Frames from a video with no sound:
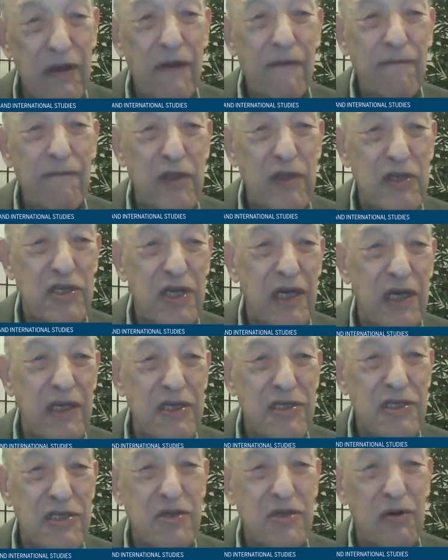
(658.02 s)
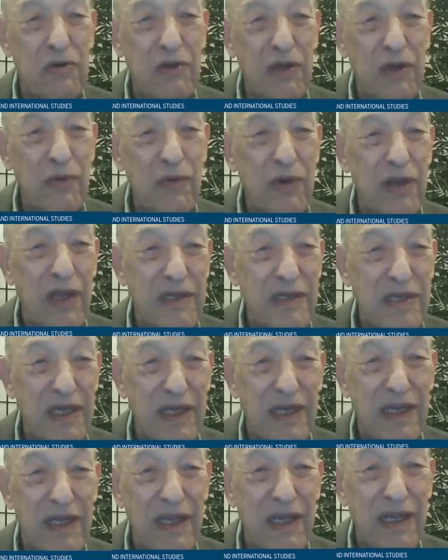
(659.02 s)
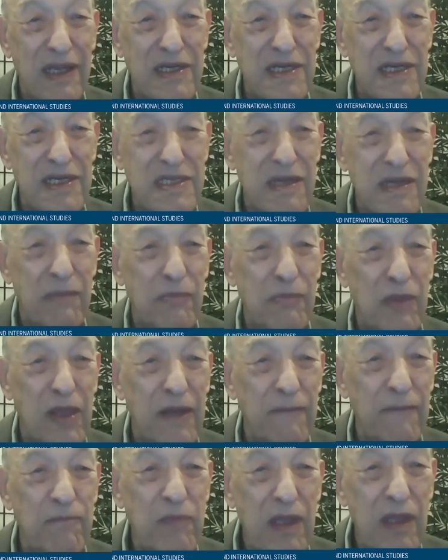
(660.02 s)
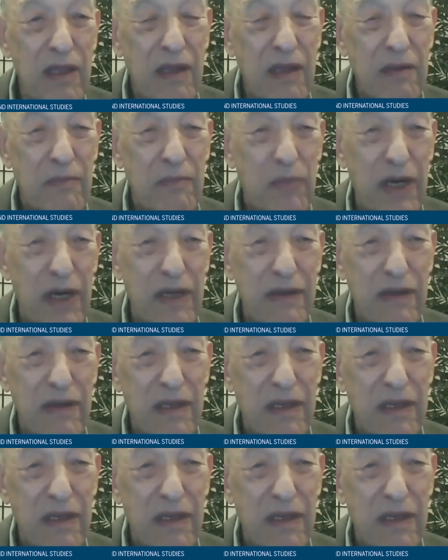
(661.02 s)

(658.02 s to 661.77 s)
the Chinese certainly would not take that as something. But